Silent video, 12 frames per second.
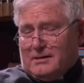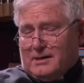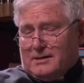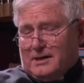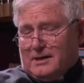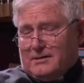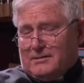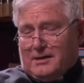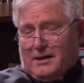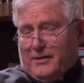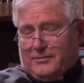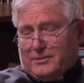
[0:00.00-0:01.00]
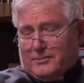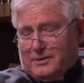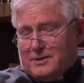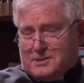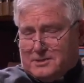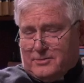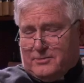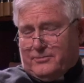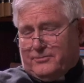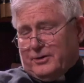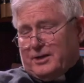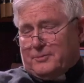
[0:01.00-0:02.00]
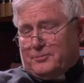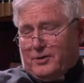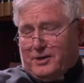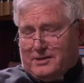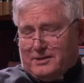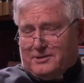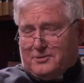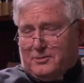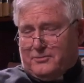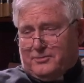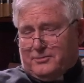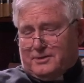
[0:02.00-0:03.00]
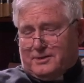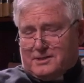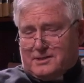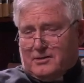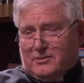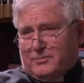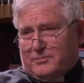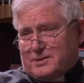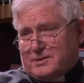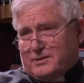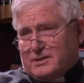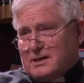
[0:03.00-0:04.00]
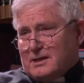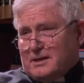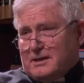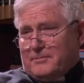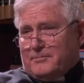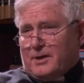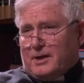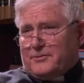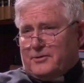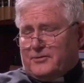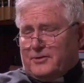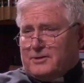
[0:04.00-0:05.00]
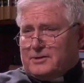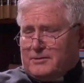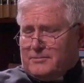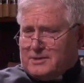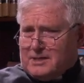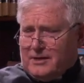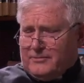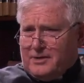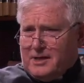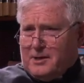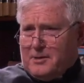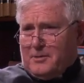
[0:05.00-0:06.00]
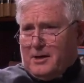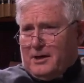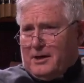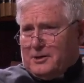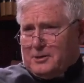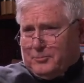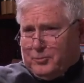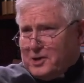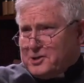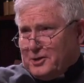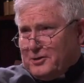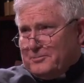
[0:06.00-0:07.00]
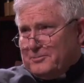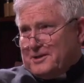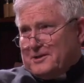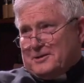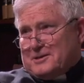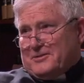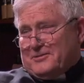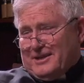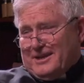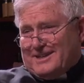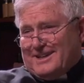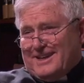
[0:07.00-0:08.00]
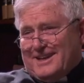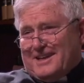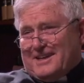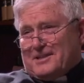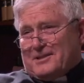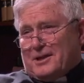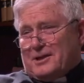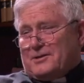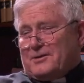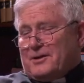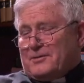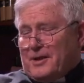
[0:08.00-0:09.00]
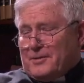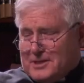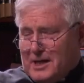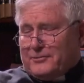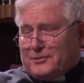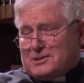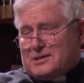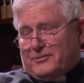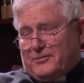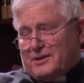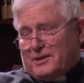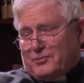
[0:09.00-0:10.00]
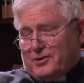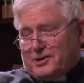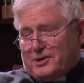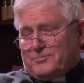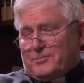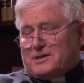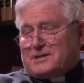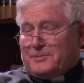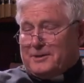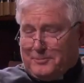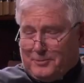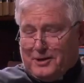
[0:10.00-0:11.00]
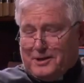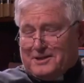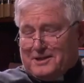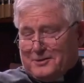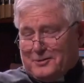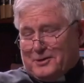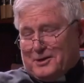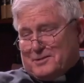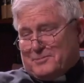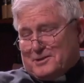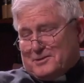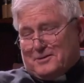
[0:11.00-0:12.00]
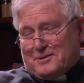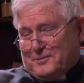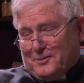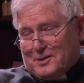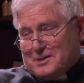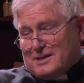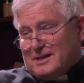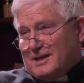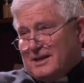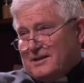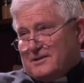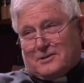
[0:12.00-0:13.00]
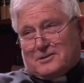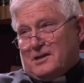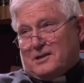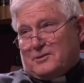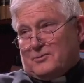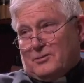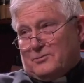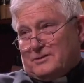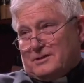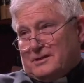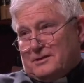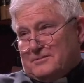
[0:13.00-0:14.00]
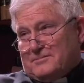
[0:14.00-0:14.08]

And then afterwards, you're free to pray the joyful and the sorrowful mysteries. But if you feel kind of under pressure because of that, then absolve yourself of that pressure by simply praying the glorious mysteries first. There's nothing wrong with that.